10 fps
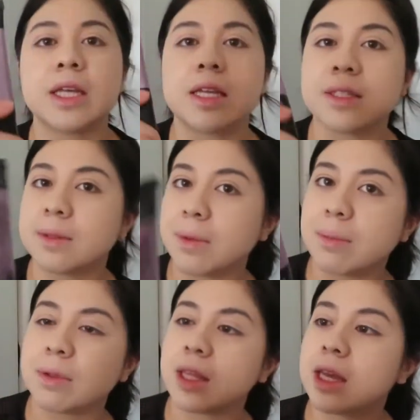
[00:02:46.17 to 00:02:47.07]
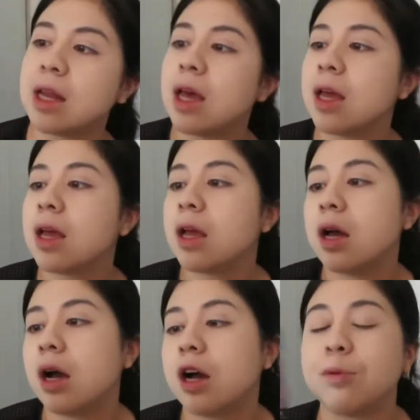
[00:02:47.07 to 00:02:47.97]
the Maybelline
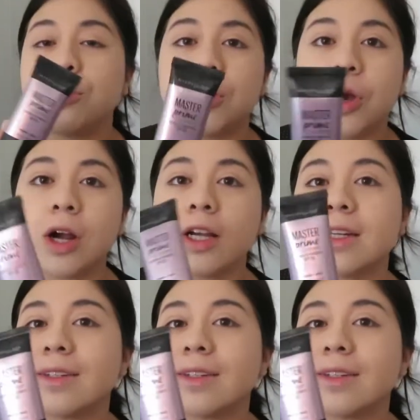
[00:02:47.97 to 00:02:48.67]
New York,